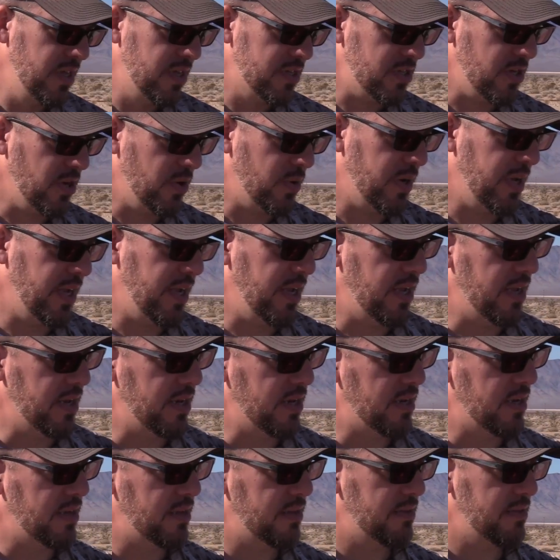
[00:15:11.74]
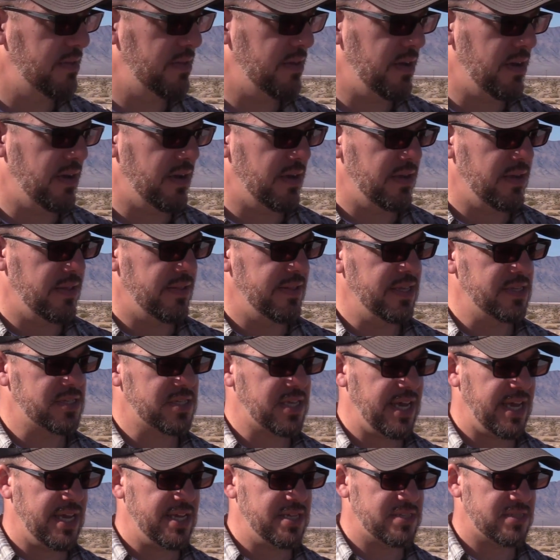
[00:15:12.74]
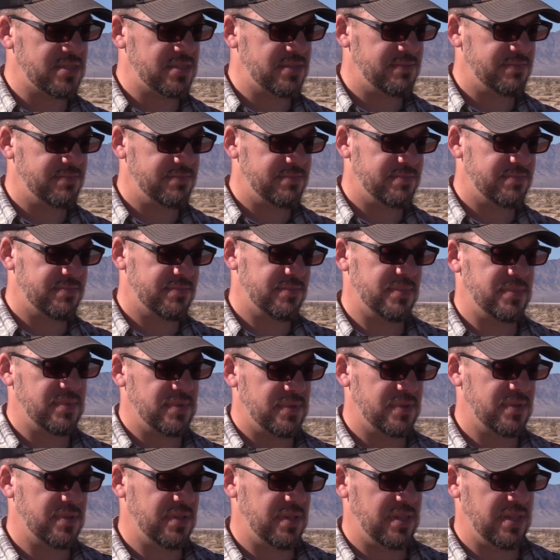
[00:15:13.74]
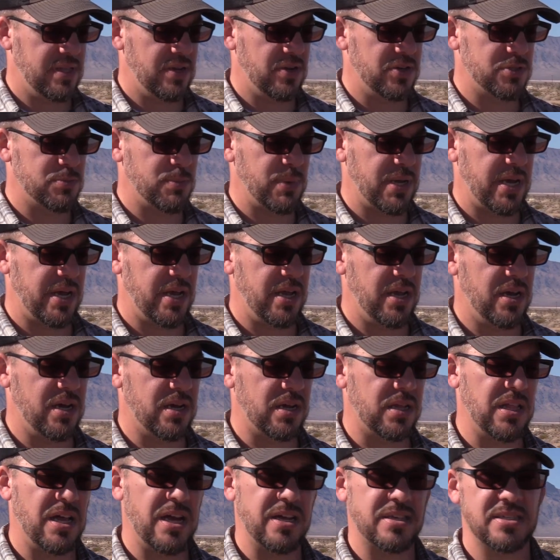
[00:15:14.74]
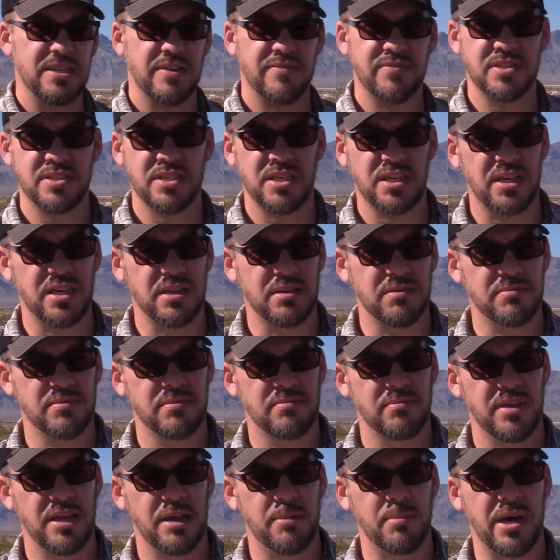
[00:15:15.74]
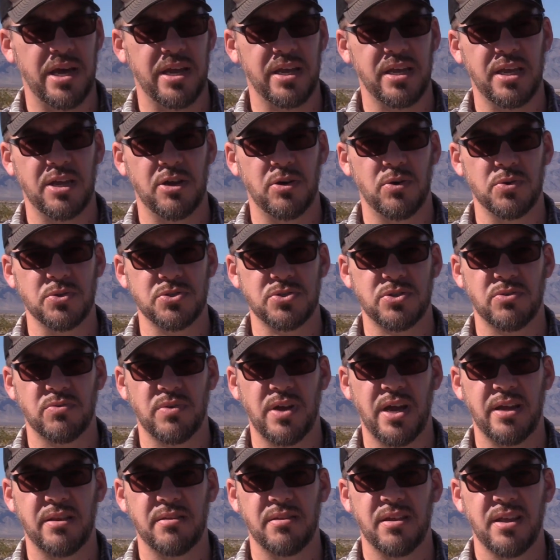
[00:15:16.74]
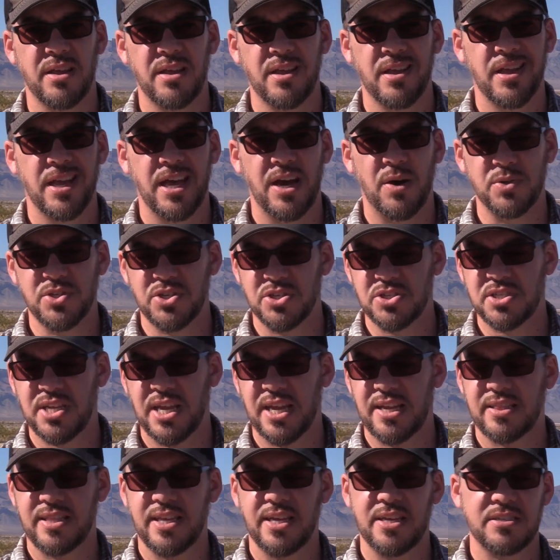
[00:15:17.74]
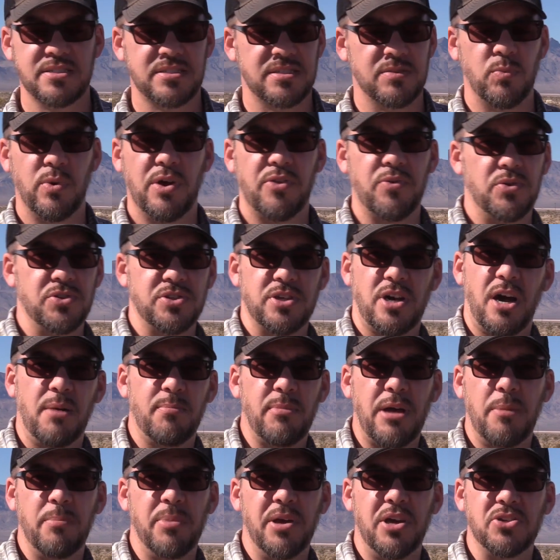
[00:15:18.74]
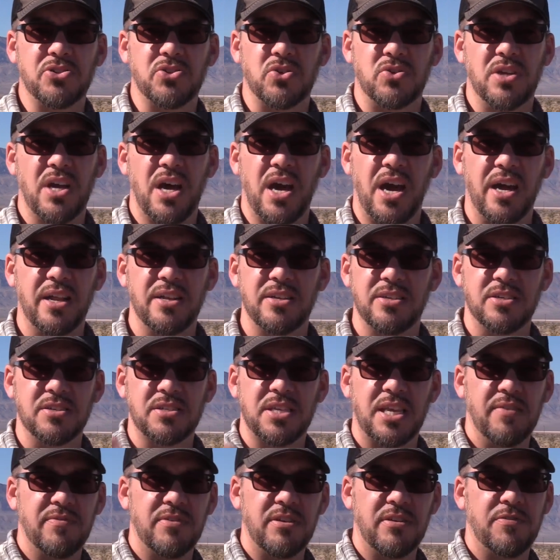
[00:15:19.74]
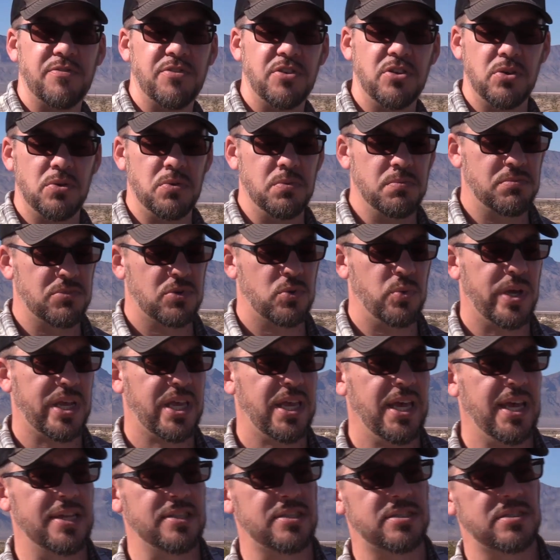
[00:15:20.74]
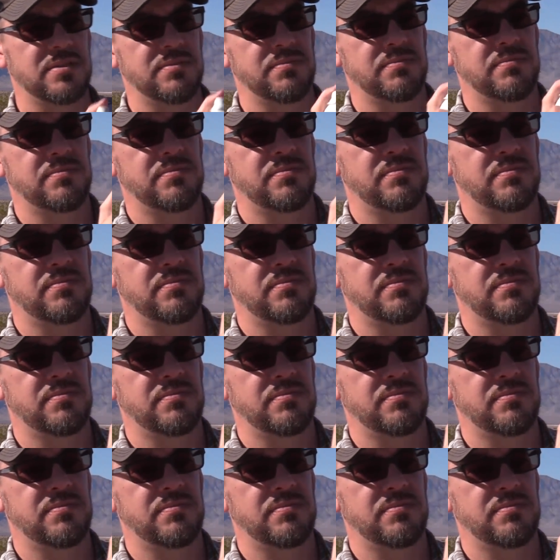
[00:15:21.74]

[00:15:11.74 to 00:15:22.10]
So in this case, there's my Glock 17 MIE holster, right? I would just take this, and whether it's on my belt or not, just give it a few quick hits.